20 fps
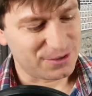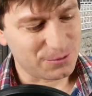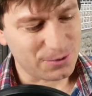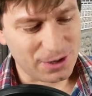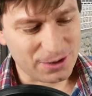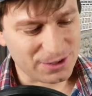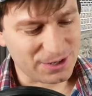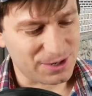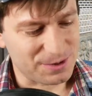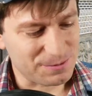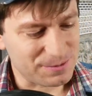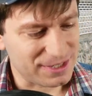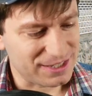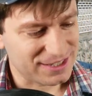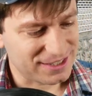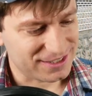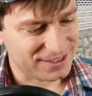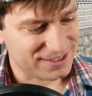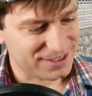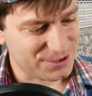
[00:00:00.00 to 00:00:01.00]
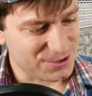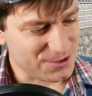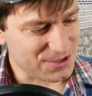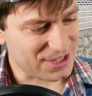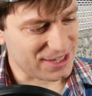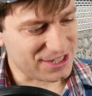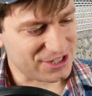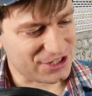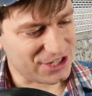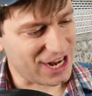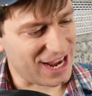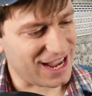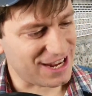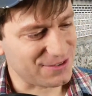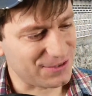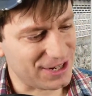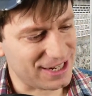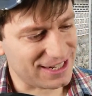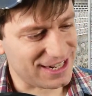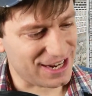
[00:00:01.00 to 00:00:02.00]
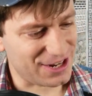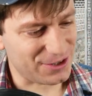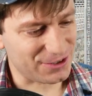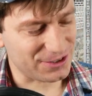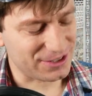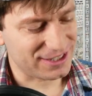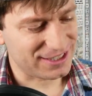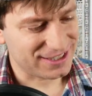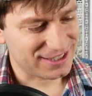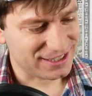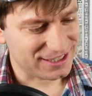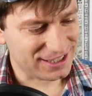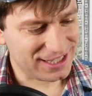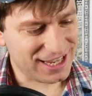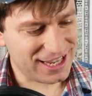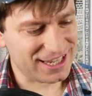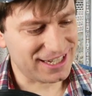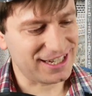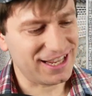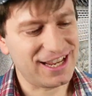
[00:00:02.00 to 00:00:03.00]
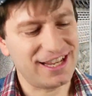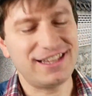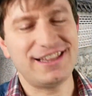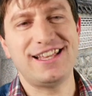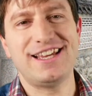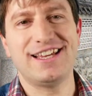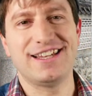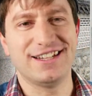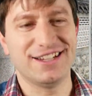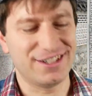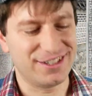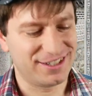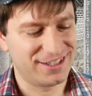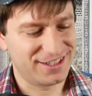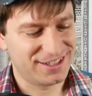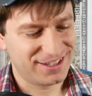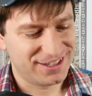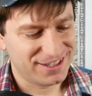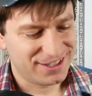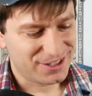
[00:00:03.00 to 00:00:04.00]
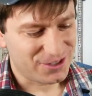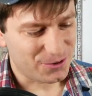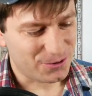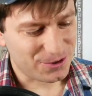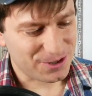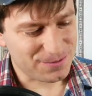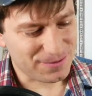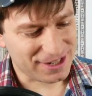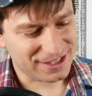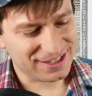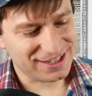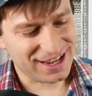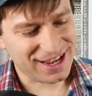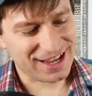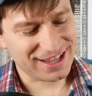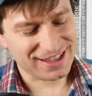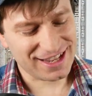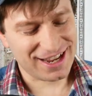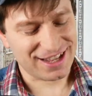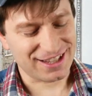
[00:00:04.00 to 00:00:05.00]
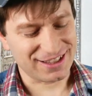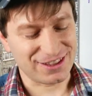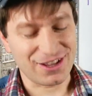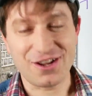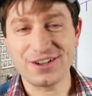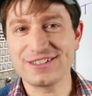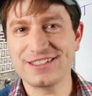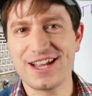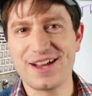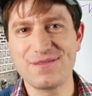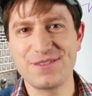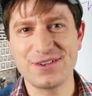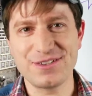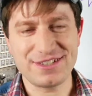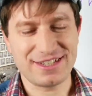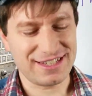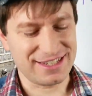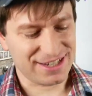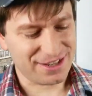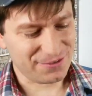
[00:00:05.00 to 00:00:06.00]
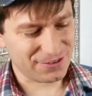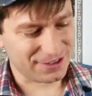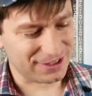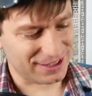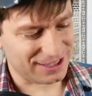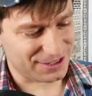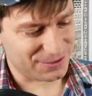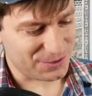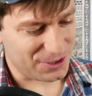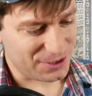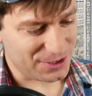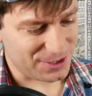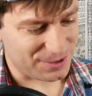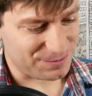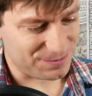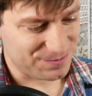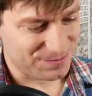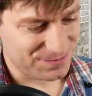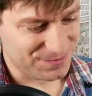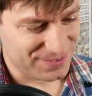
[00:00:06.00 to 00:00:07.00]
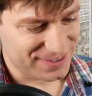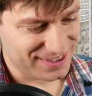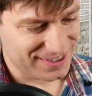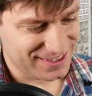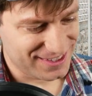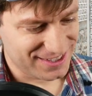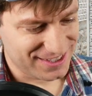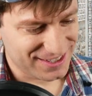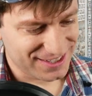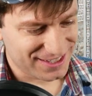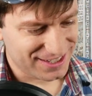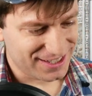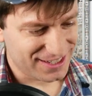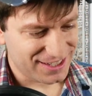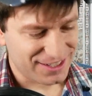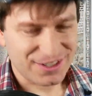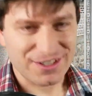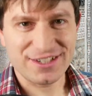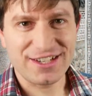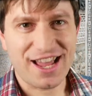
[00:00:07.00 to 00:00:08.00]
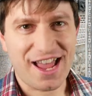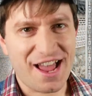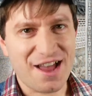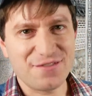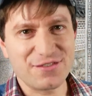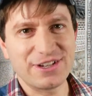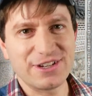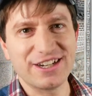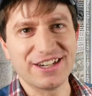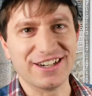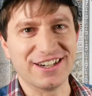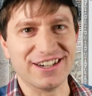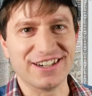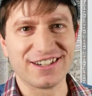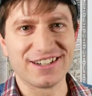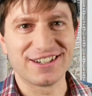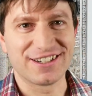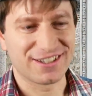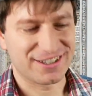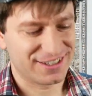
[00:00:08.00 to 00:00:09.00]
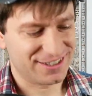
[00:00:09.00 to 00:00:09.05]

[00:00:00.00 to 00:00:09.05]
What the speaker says: welcome. Who's in the chat right now? Lynn. Hey, Lynn. Yeah, long time no see. Definitely. Welcome. Good to have you here.